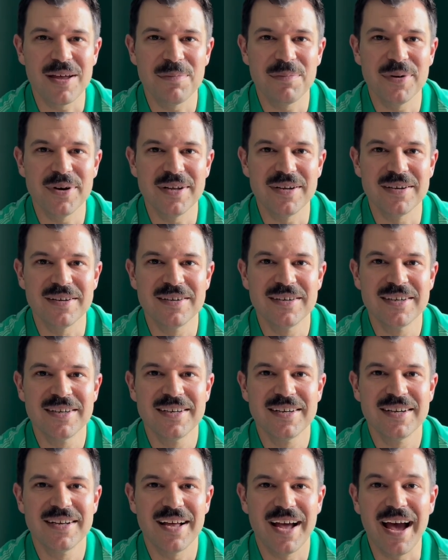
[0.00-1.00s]
But
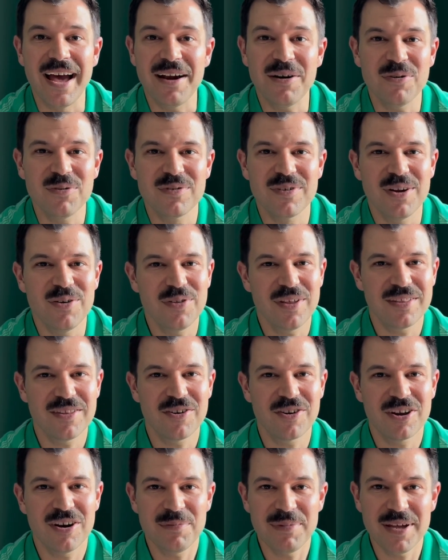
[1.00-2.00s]
I don't know that
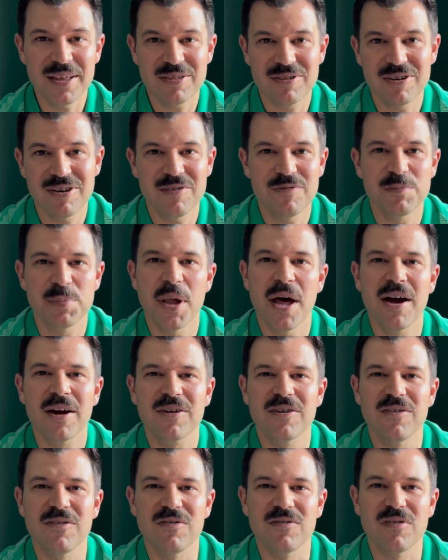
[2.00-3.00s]
they're going to be as good of
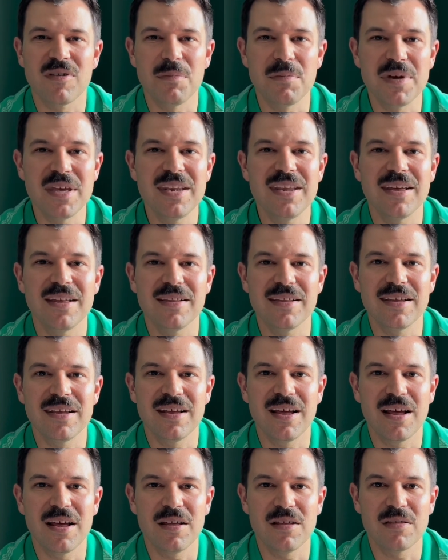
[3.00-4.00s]
blockers
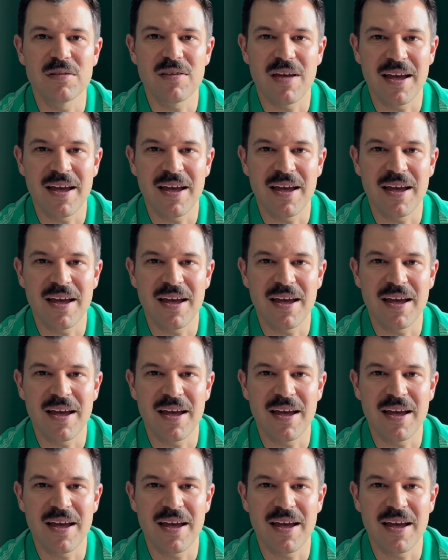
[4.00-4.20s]
immediately as